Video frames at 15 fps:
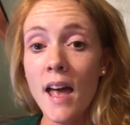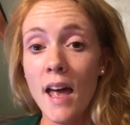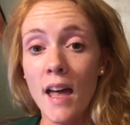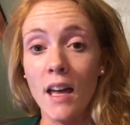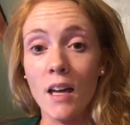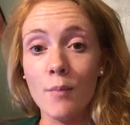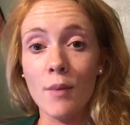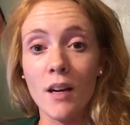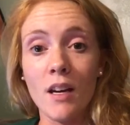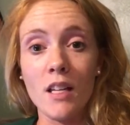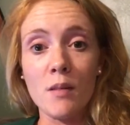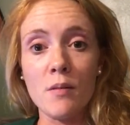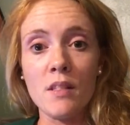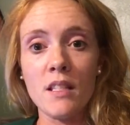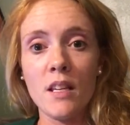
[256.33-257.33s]
and my
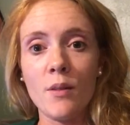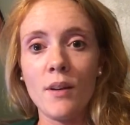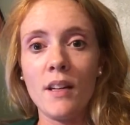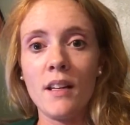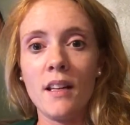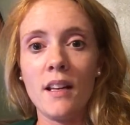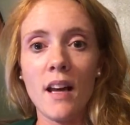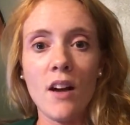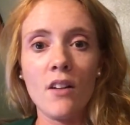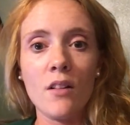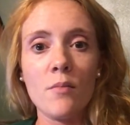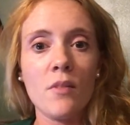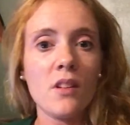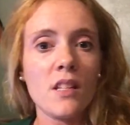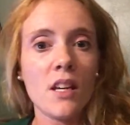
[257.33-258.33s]
husband's getting ready to get out of the
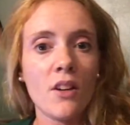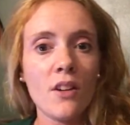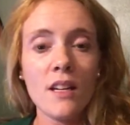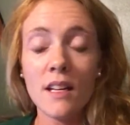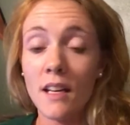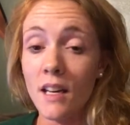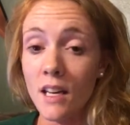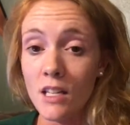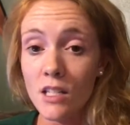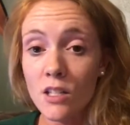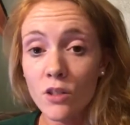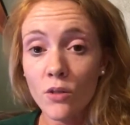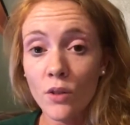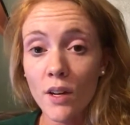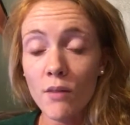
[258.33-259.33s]
military and get his
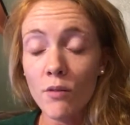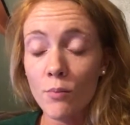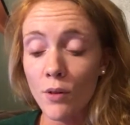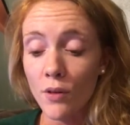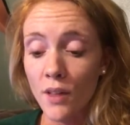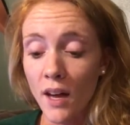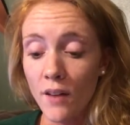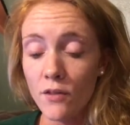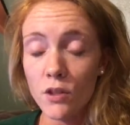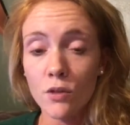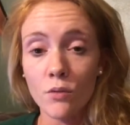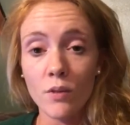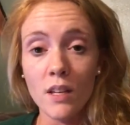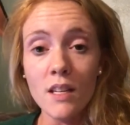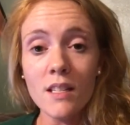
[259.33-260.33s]
degree. We both have
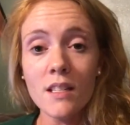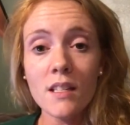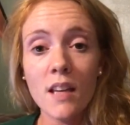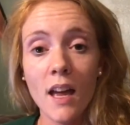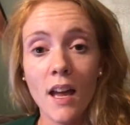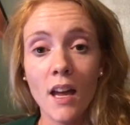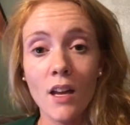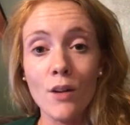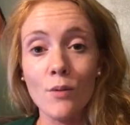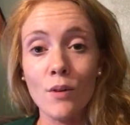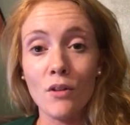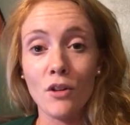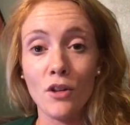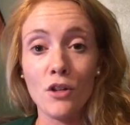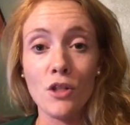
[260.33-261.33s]
degrees, and we
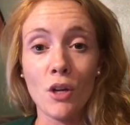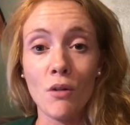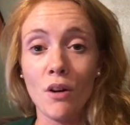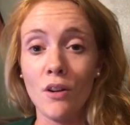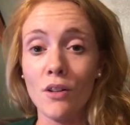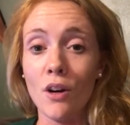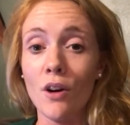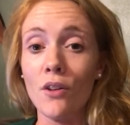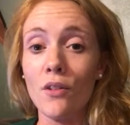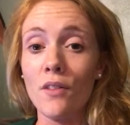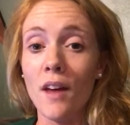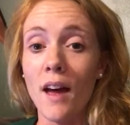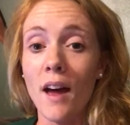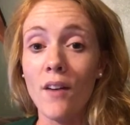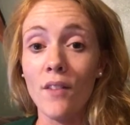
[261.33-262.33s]
are going to show our daughter
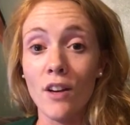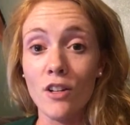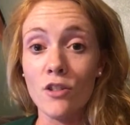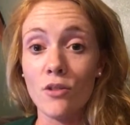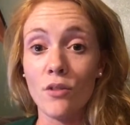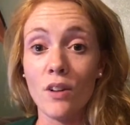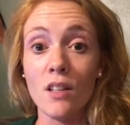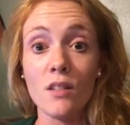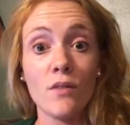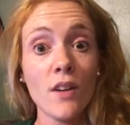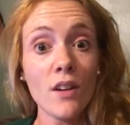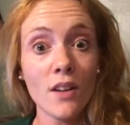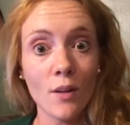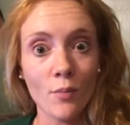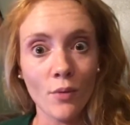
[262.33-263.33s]
that having a degree is
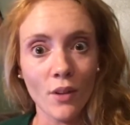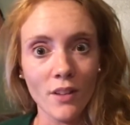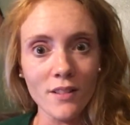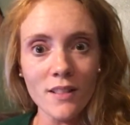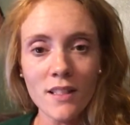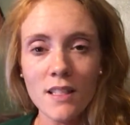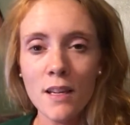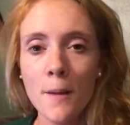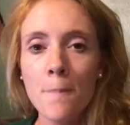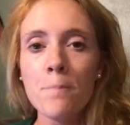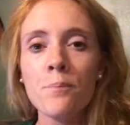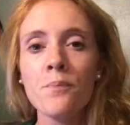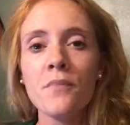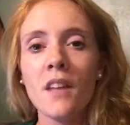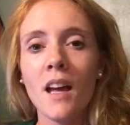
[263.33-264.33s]
very important.
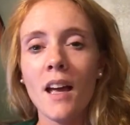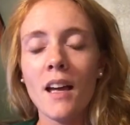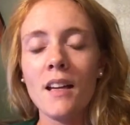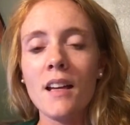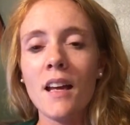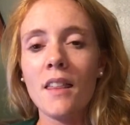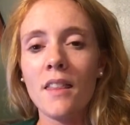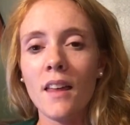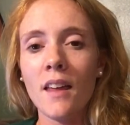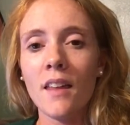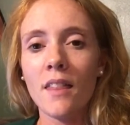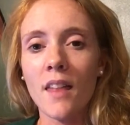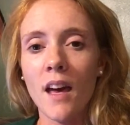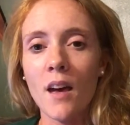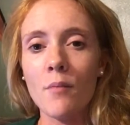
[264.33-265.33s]
And I think
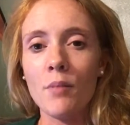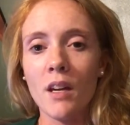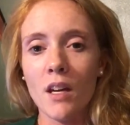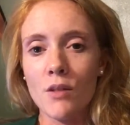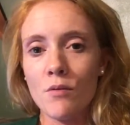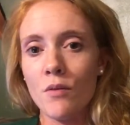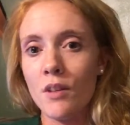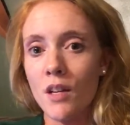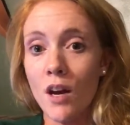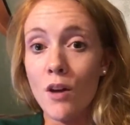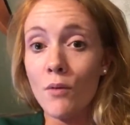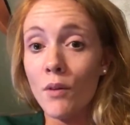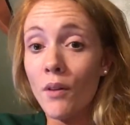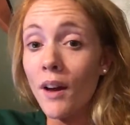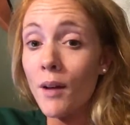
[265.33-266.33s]
that because we were
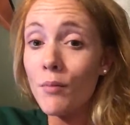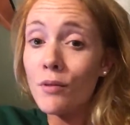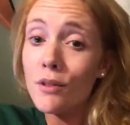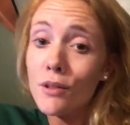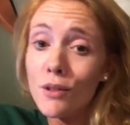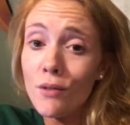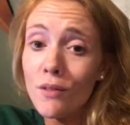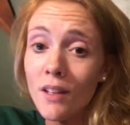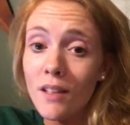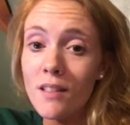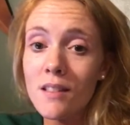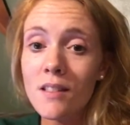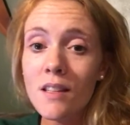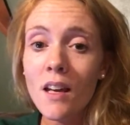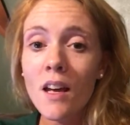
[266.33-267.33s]
young, we were able to do
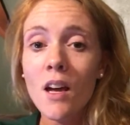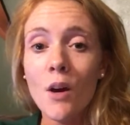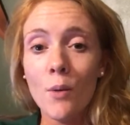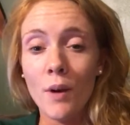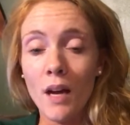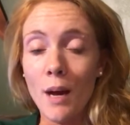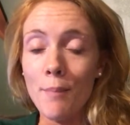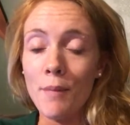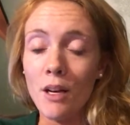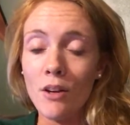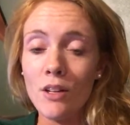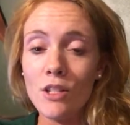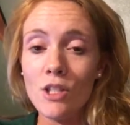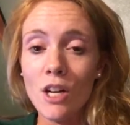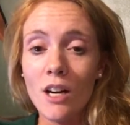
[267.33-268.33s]
this. We got
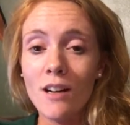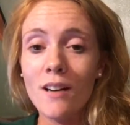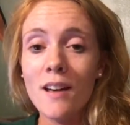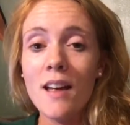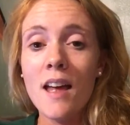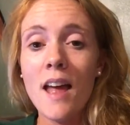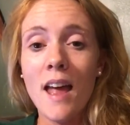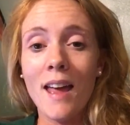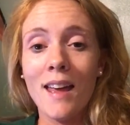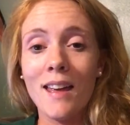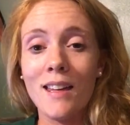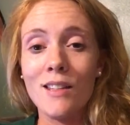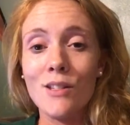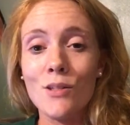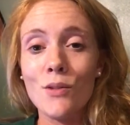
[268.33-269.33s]
married young,
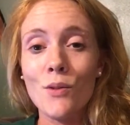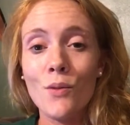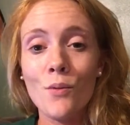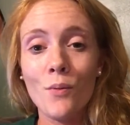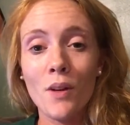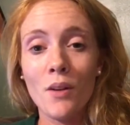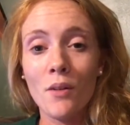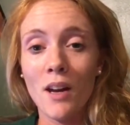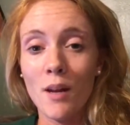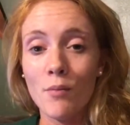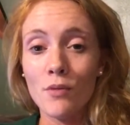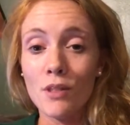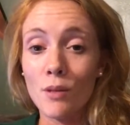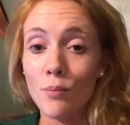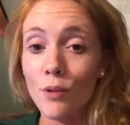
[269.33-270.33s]
and we were
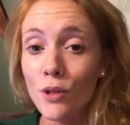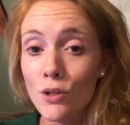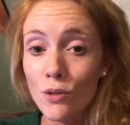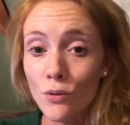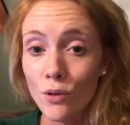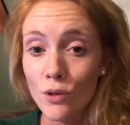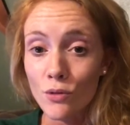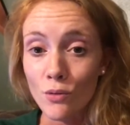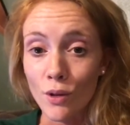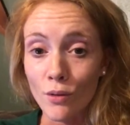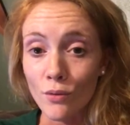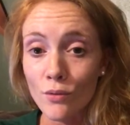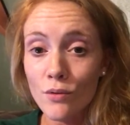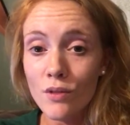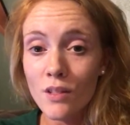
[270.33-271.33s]
able to push through the
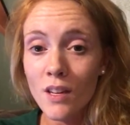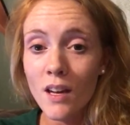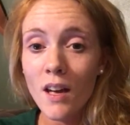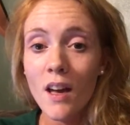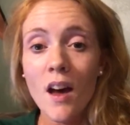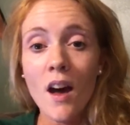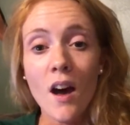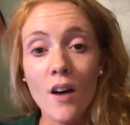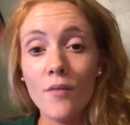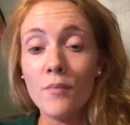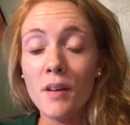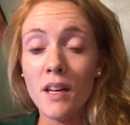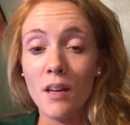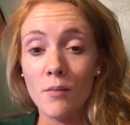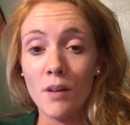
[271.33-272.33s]
struggles of
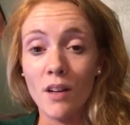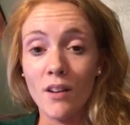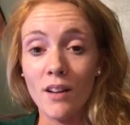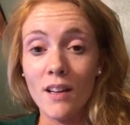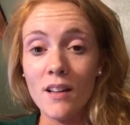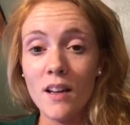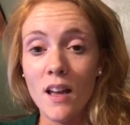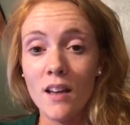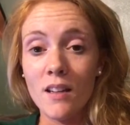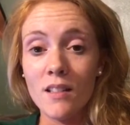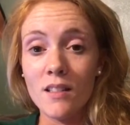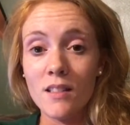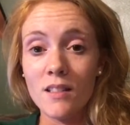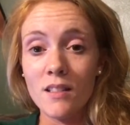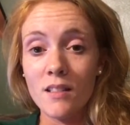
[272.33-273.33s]
being married, and
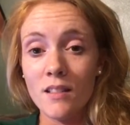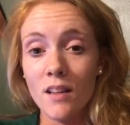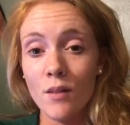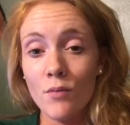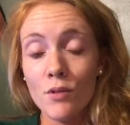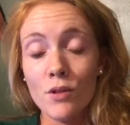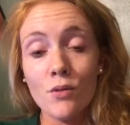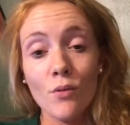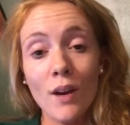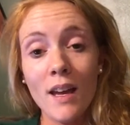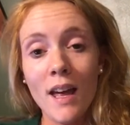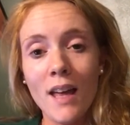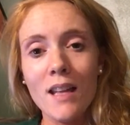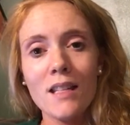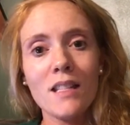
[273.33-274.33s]
it was great.
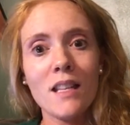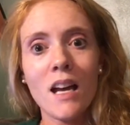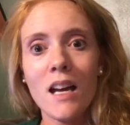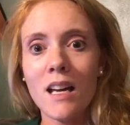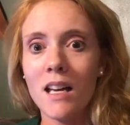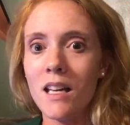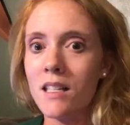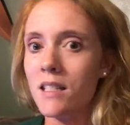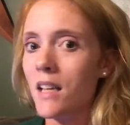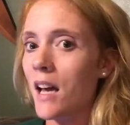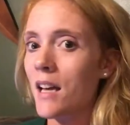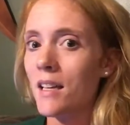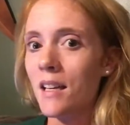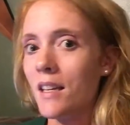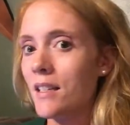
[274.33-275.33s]
And it's not
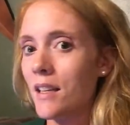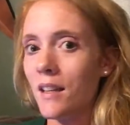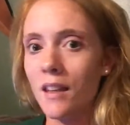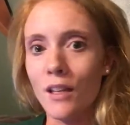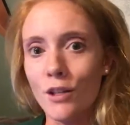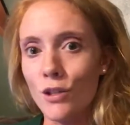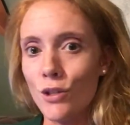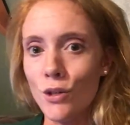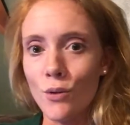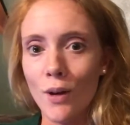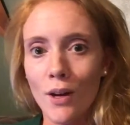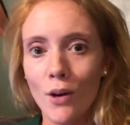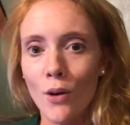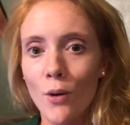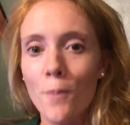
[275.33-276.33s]
an easy thing to do
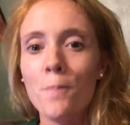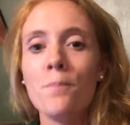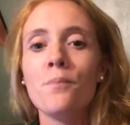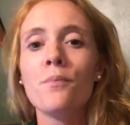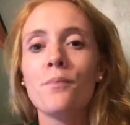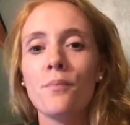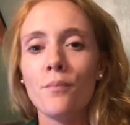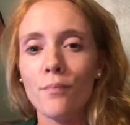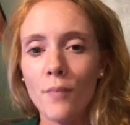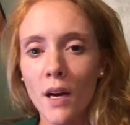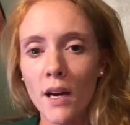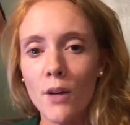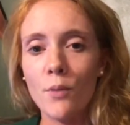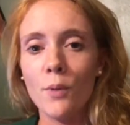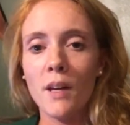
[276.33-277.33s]
at all,
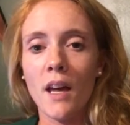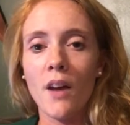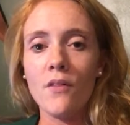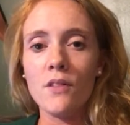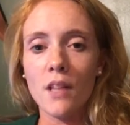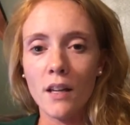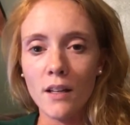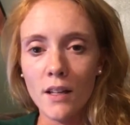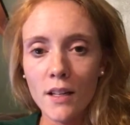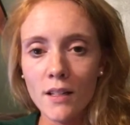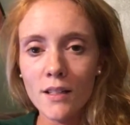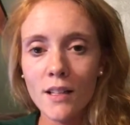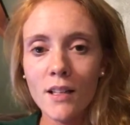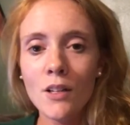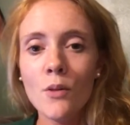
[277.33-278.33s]
but we have done
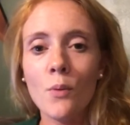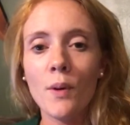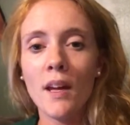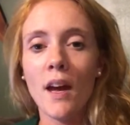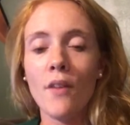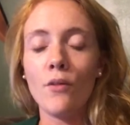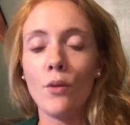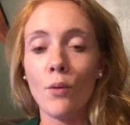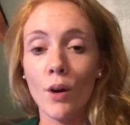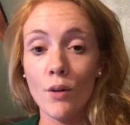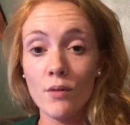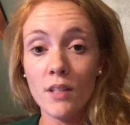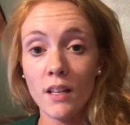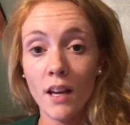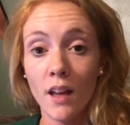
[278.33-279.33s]
it. We have
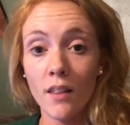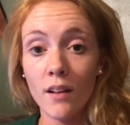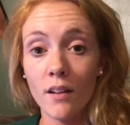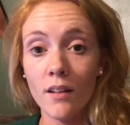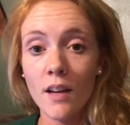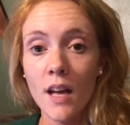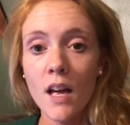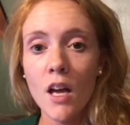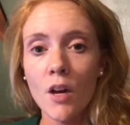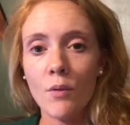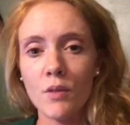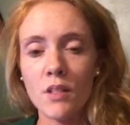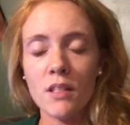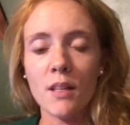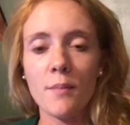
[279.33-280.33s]
grown together,
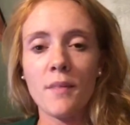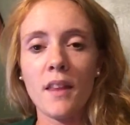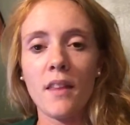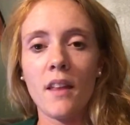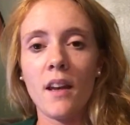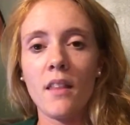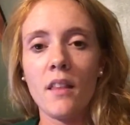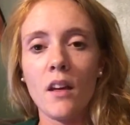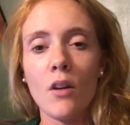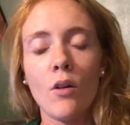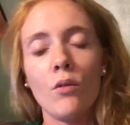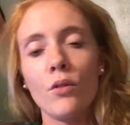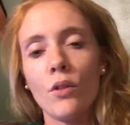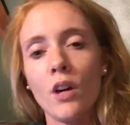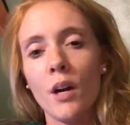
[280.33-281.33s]
which is something that I think
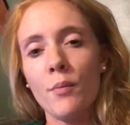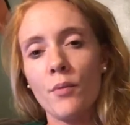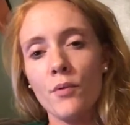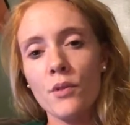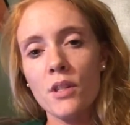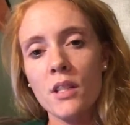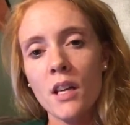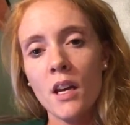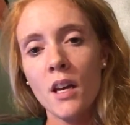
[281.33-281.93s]
older couples,